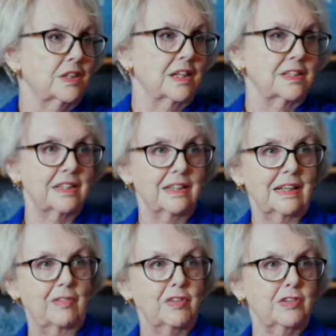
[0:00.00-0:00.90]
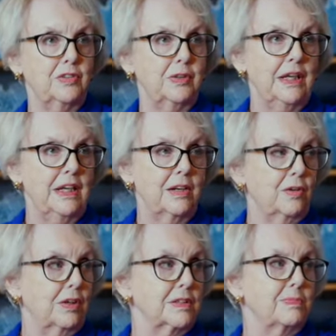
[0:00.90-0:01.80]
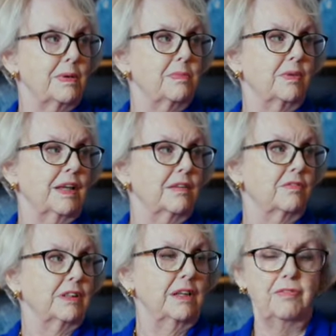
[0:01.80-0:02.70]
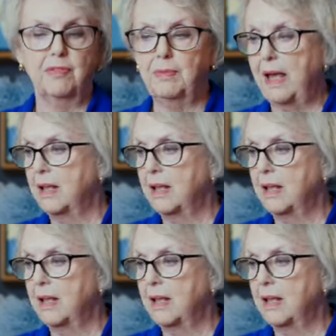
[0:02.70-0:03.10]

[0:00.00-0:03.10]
and I said, have her do keto because people get relief from that.